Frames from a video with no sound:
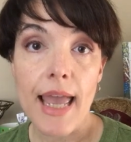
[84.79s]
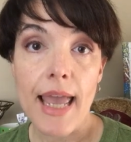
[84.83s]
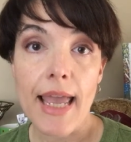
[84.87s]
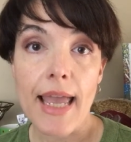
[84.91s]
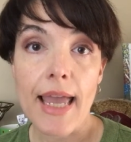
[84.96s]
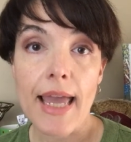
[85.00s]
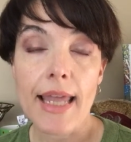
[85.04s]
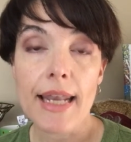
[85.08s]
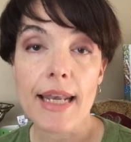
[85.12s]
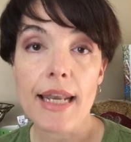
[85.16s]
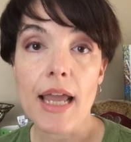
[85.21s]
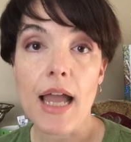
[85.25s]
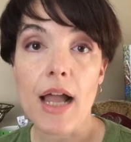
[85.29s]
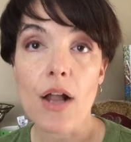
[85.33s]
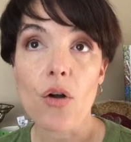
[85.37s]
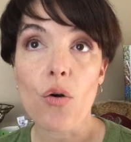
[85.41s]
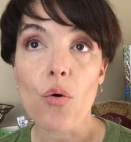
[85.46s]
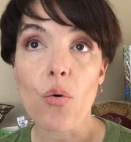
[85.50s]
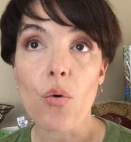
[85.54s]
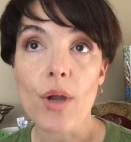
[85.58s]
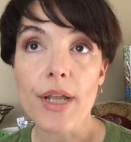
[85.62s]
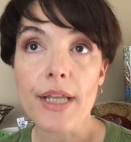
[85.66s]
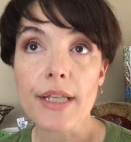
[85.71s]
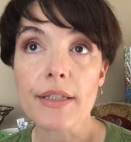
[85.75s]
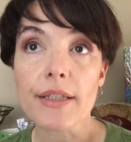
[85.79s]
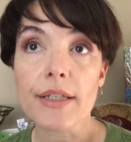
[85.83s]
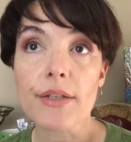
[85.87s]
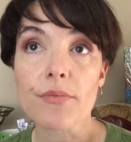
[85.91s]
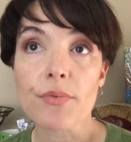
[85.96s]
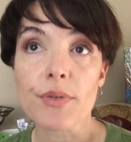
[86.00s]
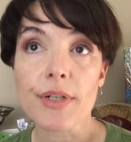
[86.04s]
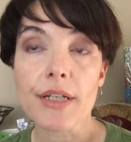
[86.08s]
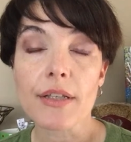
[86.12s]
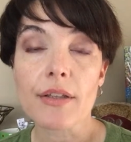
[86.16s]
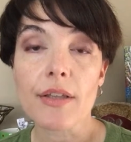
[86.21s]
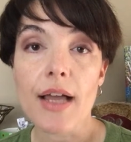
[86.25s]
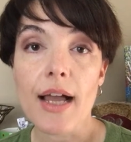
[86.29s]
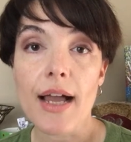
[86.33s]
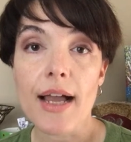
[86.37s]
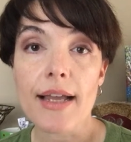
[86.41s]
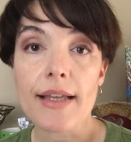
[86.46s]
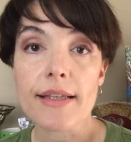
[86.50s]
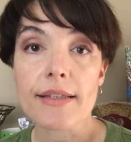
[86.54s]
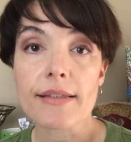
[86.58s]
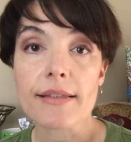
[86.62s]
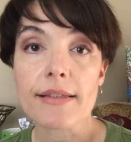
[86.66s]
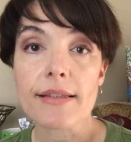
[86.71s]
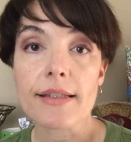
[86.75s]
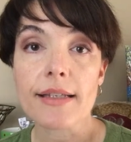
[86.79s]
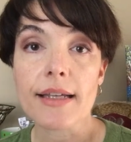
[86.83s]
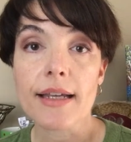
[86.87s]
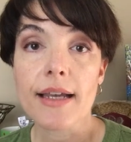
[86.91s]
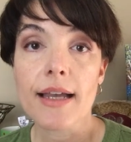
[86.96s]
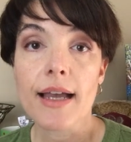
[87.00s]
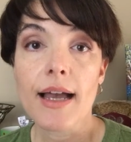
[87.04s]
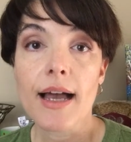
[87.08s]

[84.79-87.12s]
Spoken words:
and quickly realized,